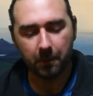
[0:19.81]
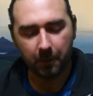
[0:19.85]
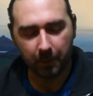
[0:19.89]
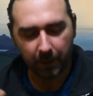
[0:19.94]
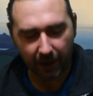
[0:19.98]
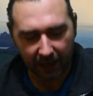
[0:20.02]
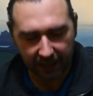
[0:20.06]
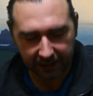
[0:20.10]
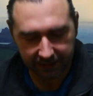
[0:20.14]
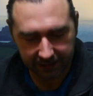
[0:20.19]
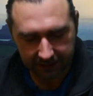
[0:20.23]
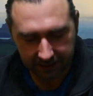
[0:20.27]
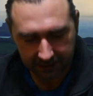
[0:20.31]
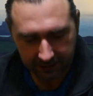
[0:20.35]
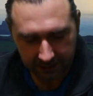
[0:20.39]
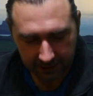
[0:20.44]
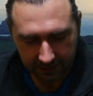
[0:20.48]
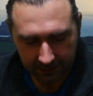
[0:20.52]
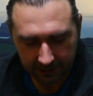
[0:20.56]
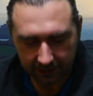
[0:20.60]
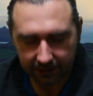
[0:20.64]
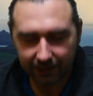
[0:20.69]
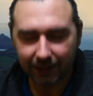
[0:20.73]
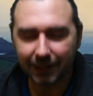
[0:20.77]
but
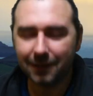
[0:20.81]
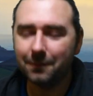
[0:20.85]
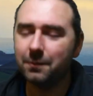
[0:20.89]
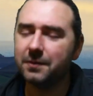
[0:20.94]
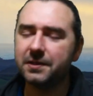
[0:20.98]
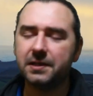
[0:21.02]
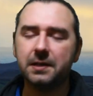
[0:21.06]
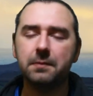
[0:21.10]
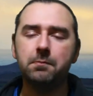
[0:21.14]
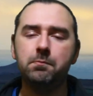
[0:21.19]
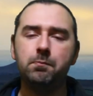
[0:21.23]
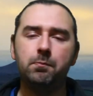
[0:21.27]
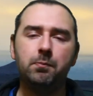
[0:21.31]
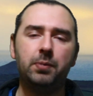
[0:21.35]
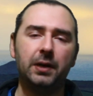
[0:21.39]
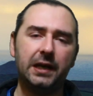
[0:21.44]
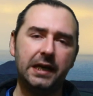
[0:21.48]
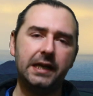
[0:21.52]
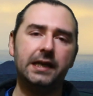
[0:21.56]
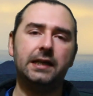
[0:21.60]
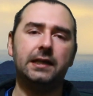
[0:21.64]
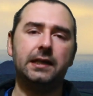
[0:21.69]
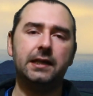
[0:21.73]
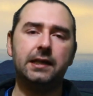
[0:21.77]
it was
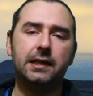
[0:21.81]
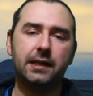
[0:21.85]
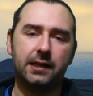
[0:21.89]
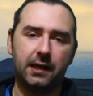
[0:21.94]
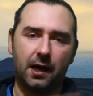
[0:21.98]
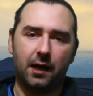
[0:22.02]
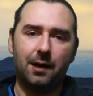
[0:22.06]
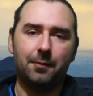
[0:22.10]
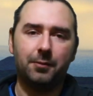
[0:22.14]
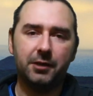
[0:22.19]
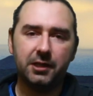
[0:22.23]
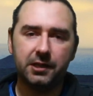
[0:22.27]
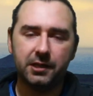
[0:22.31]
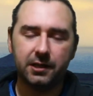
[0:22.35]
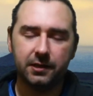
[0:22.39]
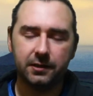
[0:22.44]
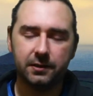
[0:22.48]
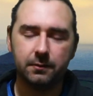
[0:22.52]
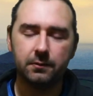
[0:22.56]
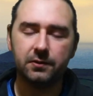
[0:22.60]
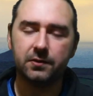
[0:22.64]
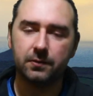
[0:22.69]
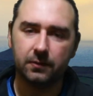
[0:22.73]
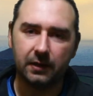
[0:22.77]
completely garbage
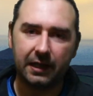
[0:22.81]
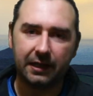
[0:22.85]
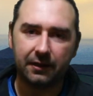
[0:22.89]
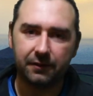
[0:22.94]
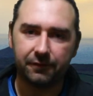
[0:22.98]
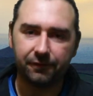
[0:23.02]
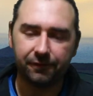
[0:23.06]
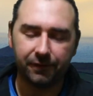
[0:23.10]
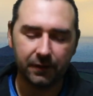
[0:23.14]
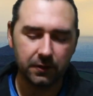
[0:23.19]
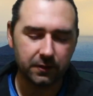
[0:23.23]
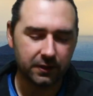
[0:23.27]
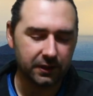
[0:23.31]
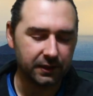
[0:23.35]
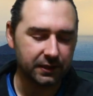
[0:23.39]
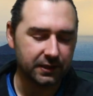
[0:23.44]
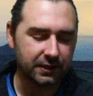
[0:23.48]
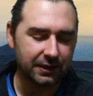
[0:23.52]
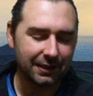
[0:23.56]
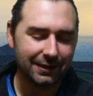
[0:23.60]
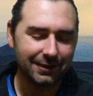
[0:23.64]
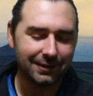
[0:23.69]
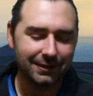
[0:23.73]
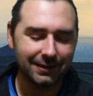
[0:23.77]
because it was all out of
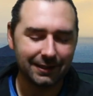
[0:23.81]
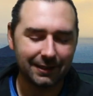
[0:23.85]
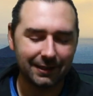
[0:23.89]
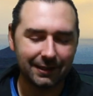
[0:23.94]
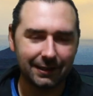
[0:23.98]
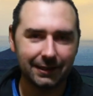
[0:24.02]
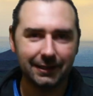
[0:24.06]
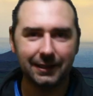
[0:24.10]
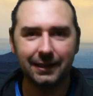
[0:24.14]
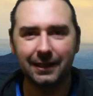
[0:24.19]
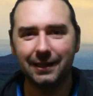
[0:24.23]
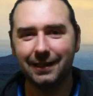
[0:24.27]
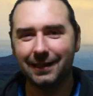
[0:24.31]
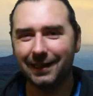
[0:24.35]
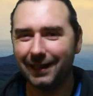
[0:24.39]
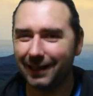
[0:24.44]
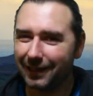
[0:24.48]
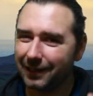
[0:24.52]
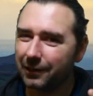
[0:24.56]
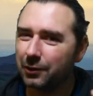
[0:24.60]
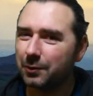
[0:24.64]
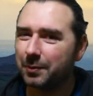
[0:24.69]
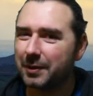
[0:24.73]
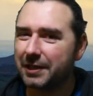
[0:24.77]
focus. And a
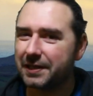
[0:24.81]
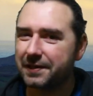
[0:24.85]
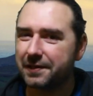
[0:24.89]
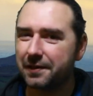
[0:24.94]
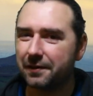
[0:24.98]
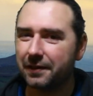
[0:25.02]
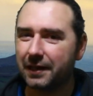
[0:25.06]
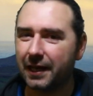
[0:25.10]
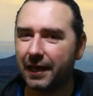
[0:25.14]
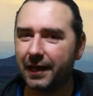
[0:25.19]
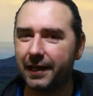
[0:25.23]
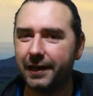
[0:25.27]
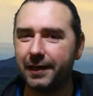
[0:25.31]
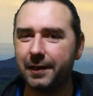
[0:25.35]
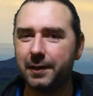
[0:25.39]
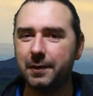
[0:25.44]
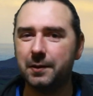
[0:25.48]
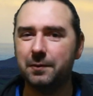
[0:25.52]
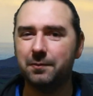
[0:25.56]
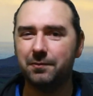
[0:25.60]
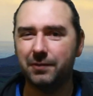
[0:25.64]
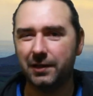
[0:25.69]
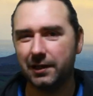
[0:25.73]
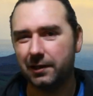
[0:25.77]
little bit's
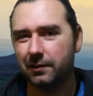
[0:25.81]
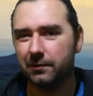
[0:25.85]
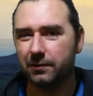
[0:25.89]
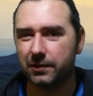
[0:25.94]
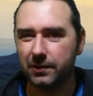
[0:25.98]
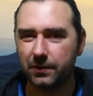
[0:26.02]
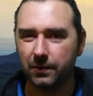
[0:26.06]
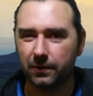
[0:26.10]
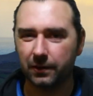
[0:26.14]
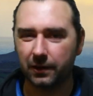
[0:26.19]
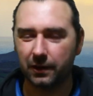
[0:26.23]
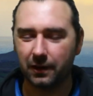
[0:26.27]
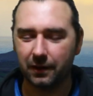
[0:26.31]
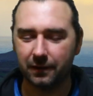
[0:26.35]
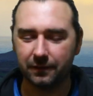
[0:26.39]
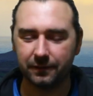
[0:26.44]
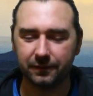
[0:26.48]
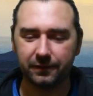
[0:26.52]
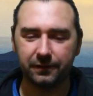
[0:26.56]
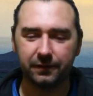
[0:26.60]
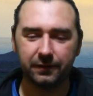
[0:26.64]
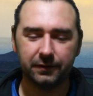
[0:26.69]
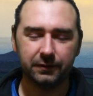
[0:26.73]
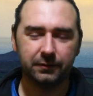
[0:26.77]
okay, you know, sort
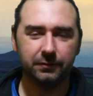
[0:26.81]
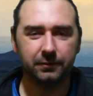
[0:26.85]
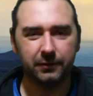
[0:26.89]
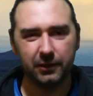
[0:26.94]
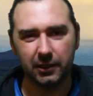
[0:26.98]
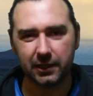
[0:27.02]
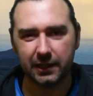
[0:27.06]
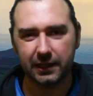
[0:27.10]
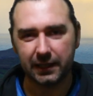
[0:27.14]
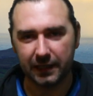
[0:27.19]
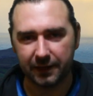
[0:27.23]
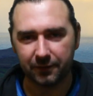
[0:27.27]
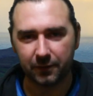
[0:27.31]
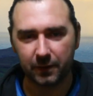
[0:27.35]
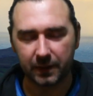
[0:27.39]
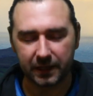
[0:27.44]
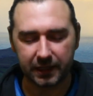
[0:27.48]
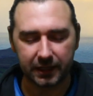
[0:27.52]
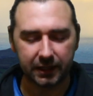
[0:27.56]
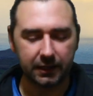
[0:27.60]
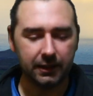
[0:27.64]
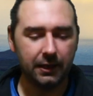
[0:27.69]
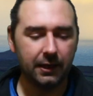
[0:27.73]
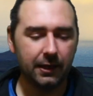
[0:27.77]
of. You can live with
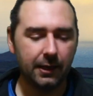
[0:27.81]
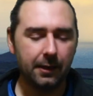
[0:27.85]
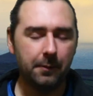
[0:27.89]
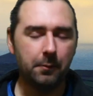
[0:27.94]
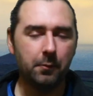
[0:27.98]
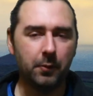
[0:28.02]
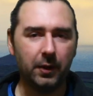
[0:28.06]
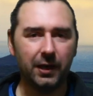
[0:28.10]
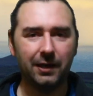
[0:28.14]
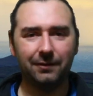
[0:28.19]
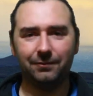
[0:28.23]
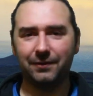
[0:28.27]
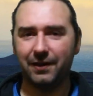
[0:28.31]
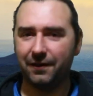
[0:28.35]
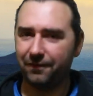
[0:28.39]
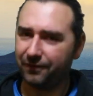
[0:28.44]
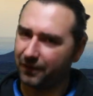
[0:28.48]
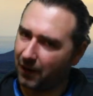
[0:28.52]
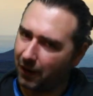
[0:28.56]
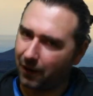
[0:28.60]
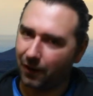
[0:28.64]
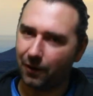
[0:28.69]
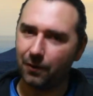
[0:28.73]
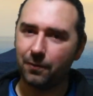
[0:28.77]
it. But if
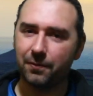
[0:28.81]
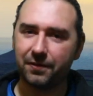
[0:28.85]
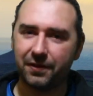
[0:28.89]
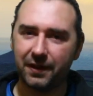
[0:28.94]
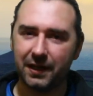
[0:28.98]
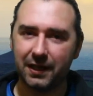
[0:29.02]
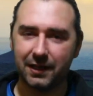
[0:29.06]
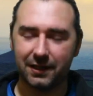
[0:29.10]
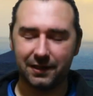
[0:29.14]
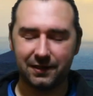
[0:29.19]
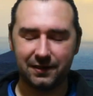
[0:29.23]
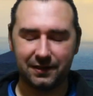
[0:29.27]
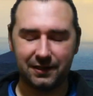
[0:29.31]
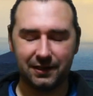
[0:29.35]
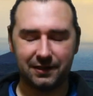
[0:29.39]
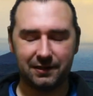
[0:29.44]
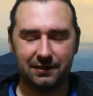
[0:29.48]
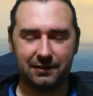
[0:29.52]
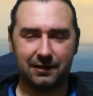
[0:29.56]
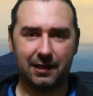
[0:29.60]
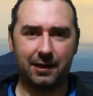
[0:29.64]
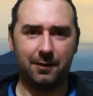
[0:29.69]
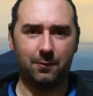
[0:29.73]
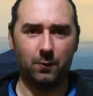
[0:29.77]
the whole thing is
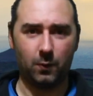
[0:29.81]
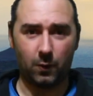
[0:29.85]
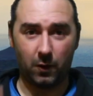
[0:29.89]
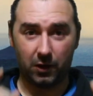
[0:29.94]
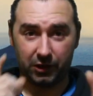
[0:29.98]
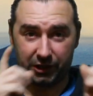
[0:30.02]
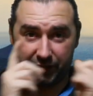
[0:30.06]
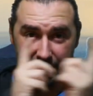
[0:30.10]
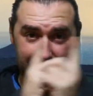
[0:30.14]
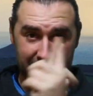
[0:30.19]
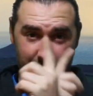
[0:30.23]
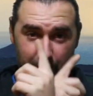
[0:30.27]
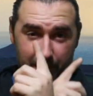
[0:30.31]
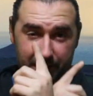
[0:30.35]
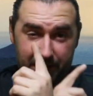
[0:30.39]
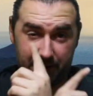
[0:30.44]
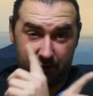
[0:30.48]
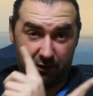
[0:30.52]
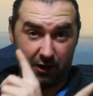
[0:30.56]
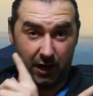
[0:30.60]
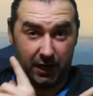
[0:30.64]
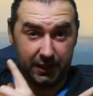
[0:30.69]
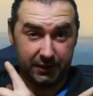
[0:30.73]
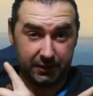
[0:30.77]
just like watching it with
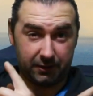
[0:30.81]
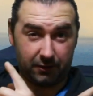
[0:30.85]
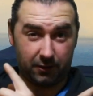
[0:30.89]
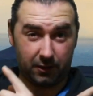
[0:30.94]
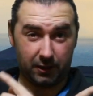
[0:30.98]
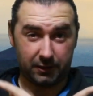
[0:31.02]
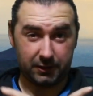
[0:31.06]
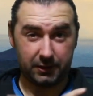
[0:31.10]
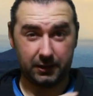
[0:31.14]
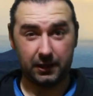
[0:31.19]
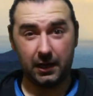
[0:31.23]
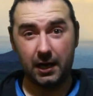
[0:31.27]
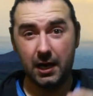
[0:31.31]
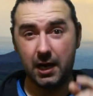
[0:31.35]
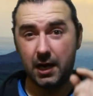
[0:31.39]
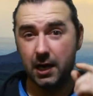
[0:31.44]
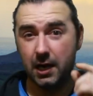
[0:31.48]
your eyes crossed,